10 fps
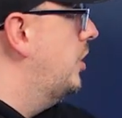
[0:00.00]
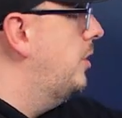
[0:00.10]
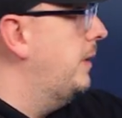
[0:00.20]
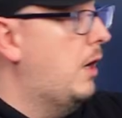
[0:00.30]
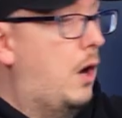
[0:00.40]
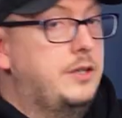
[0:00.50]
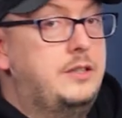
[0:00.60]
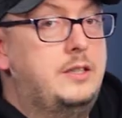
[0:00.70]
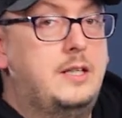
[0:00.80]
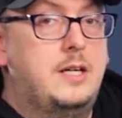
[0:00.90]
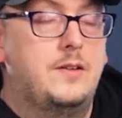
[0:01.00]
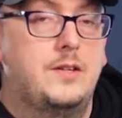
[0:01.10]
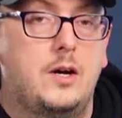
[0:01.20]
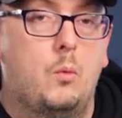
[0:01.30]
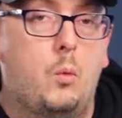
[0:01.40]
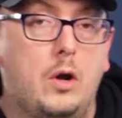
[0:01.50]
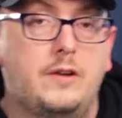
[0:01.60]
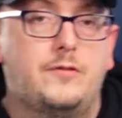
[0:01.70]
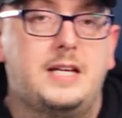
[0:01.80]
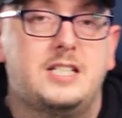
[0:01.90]
to be on one
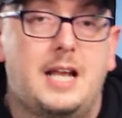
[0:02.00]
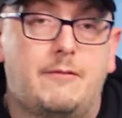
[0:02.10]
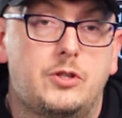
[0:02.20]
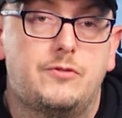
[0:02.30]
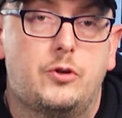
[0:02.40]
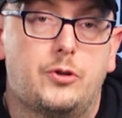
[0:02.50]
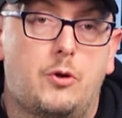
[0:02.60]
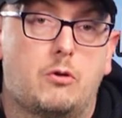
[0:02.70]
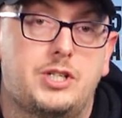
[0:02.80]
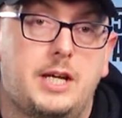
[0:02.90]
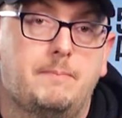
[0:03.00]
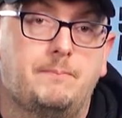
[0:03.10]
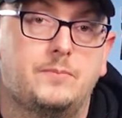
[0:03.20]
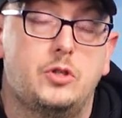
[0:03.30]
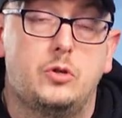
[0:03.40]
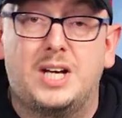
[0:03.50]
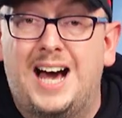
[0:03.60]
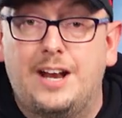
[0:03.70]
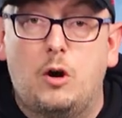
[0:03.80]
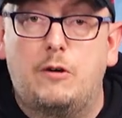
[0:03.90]
of these levels of authority. You
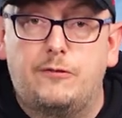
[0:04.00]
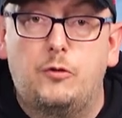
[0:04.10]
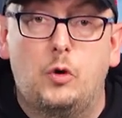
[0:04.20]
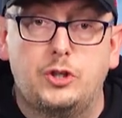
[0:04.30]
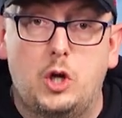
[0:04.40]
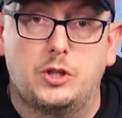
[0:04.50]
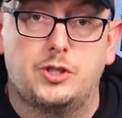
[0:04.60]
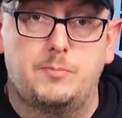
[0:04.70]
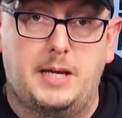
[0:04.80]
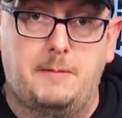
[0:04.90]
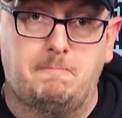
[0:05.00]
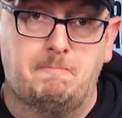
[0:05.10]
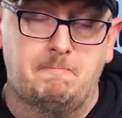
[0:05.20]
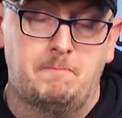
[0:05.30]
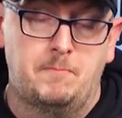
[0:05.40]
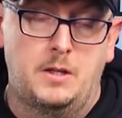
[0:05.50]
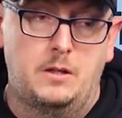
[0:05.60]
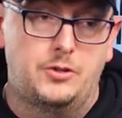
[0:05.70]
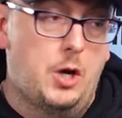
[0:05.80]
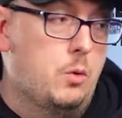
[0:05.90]
cannot afford not to be.
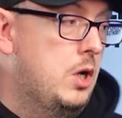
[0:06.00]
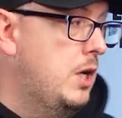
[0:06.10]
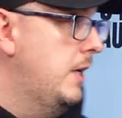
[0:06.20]
So